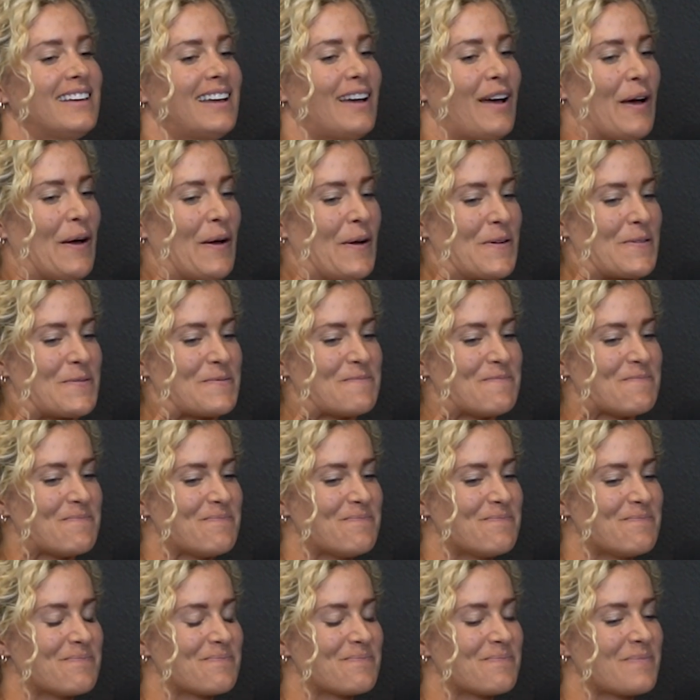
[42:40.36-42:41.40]

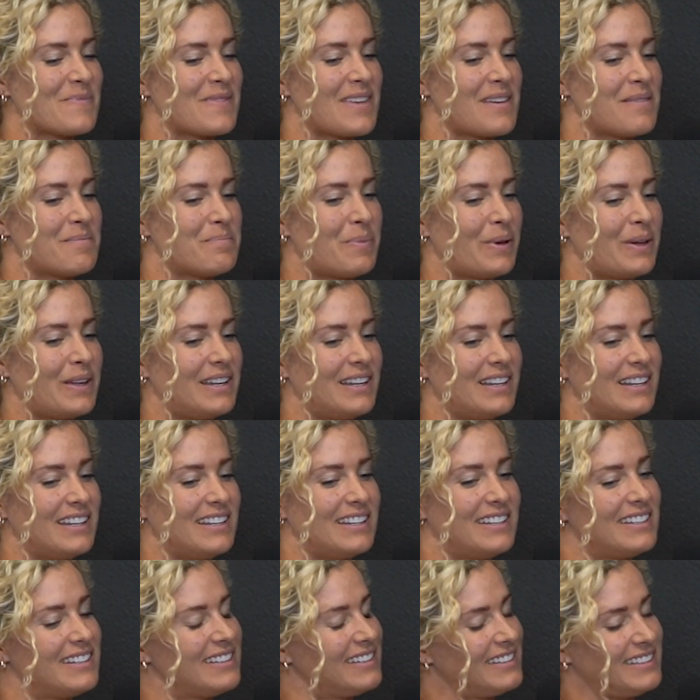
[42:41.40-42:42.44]
But
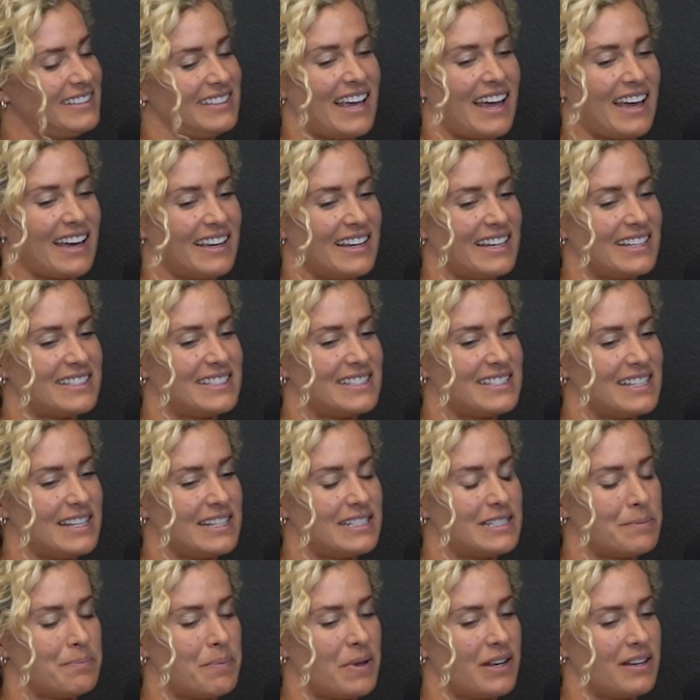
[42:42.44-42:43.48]
yeah,
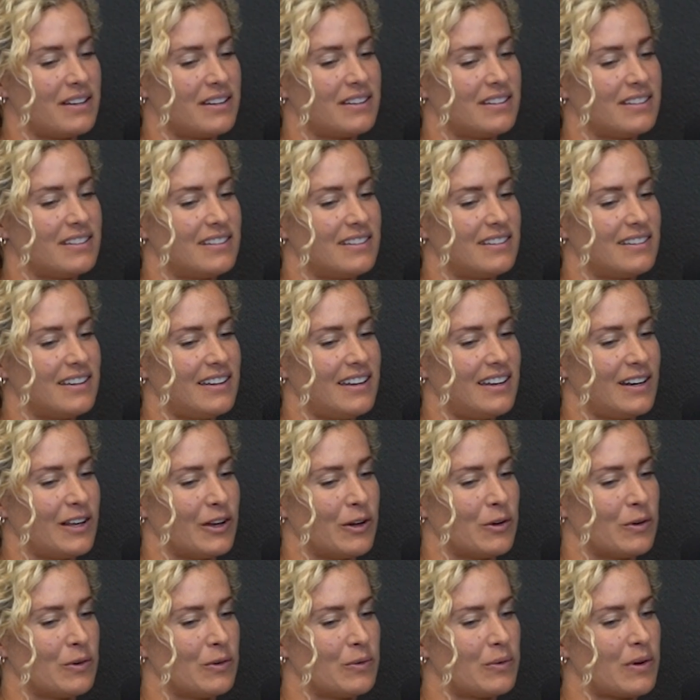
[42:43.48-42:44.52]
it's been an
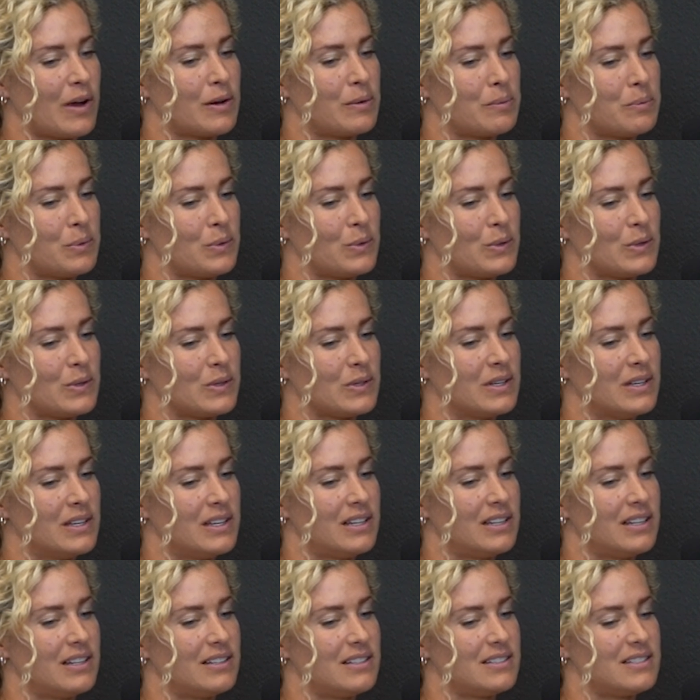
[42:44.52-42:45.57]
incredible
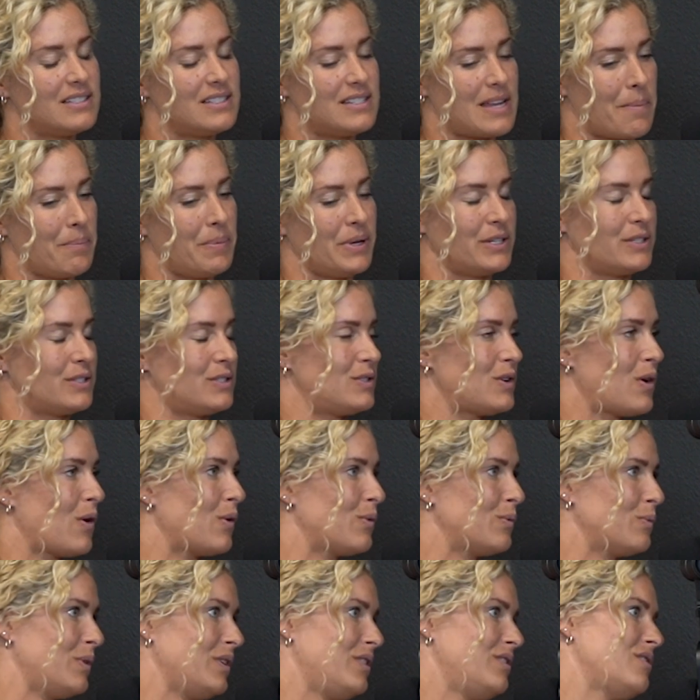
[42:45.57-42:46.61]
stepping
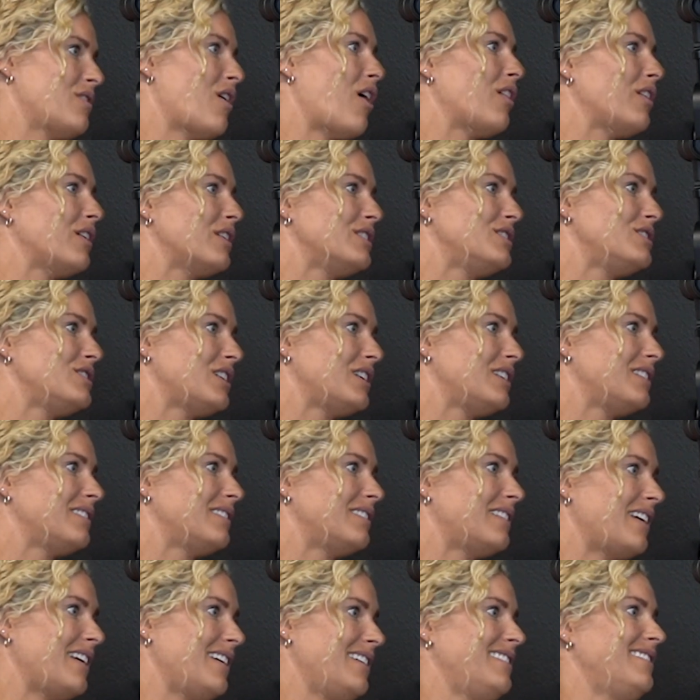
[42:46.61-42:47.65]
stone with knowledge,
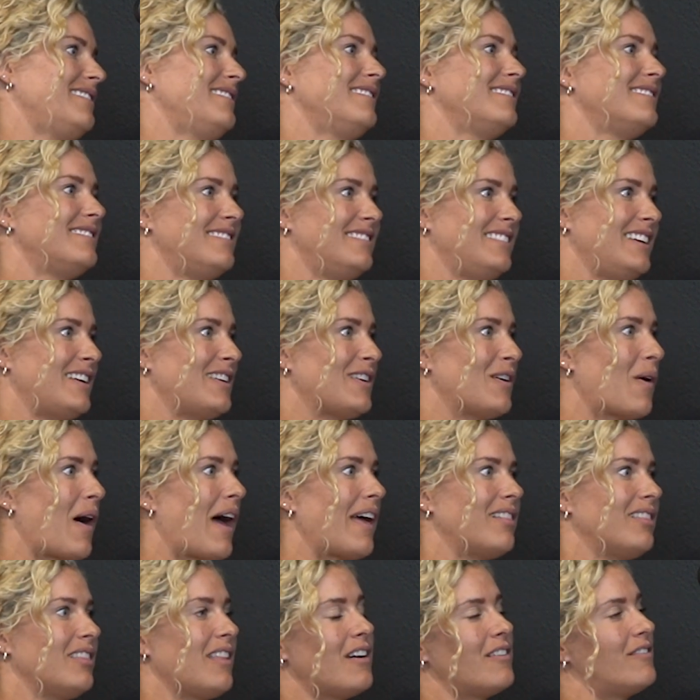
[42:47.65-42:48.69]
and it, you know, I
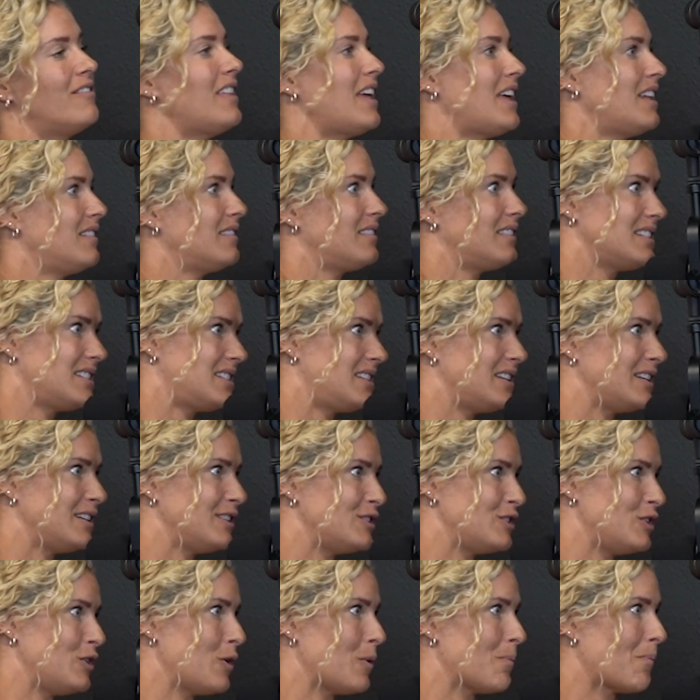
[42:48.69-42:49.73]
love then listening
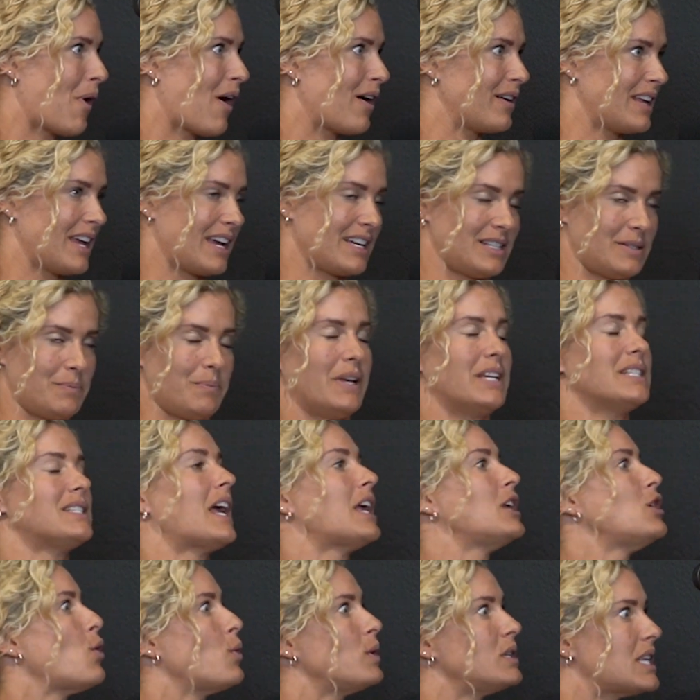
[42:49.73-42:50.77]
to your podcast because I
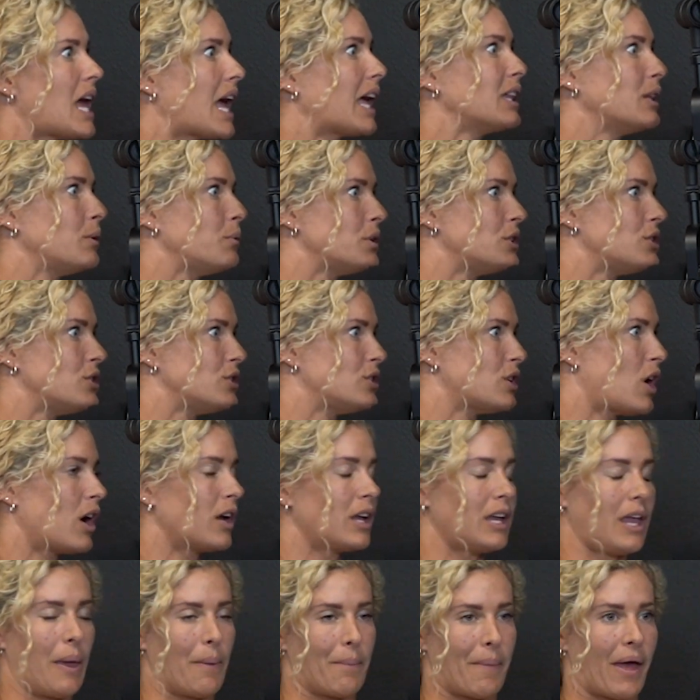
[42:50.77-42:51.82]
know exactly what you're
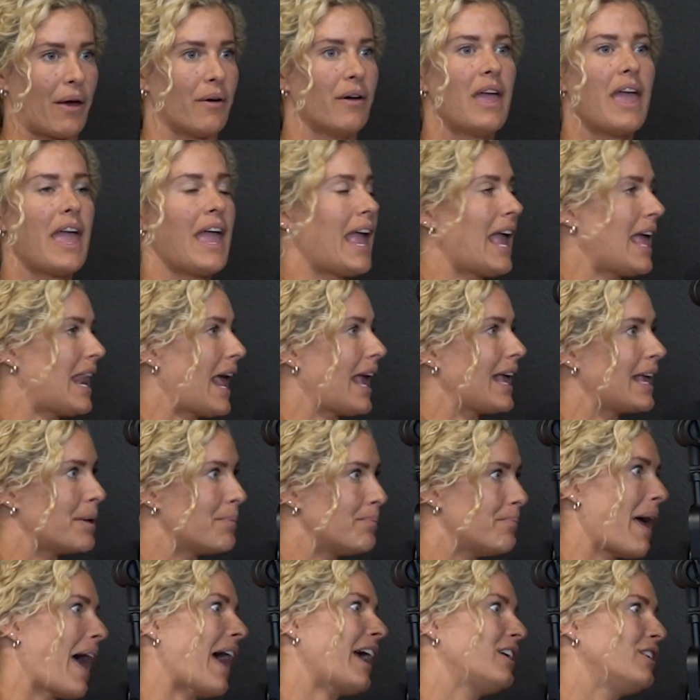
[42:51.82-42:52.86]
talking about and I can
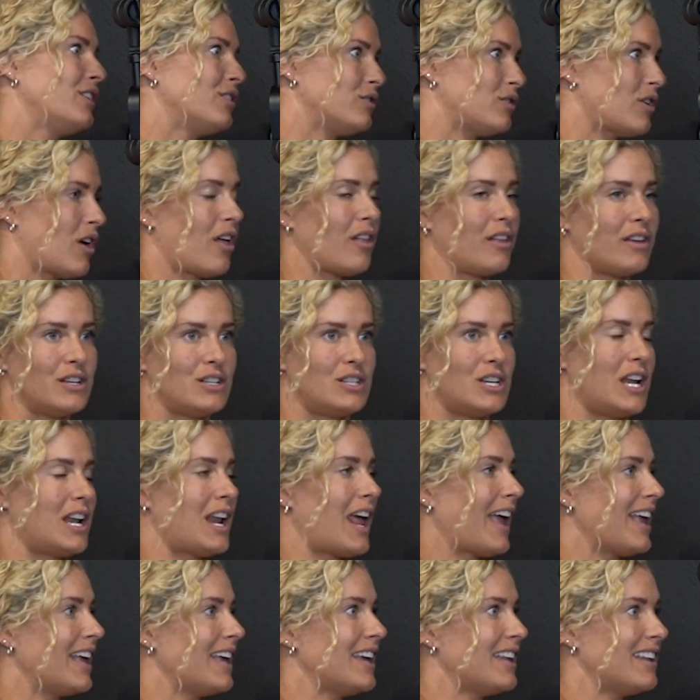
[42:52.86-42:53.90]
back your knowledge, and
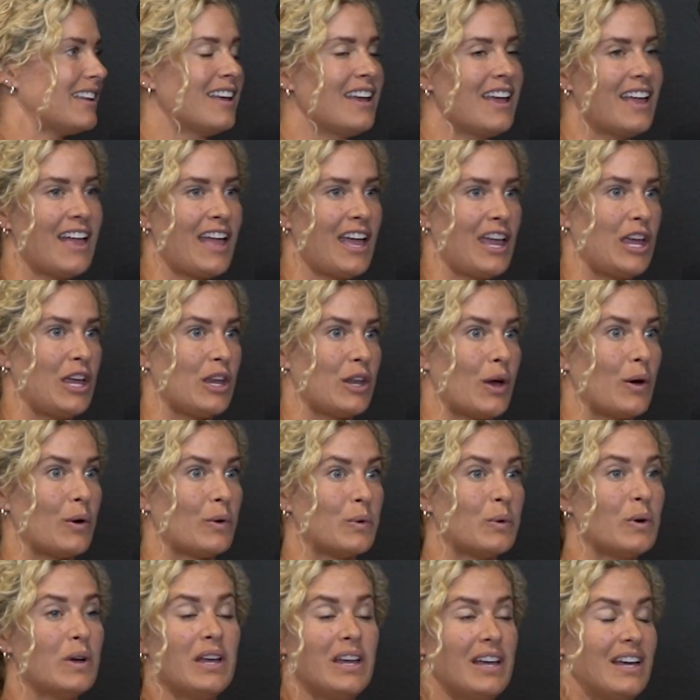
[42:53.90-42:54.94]
I can, you know,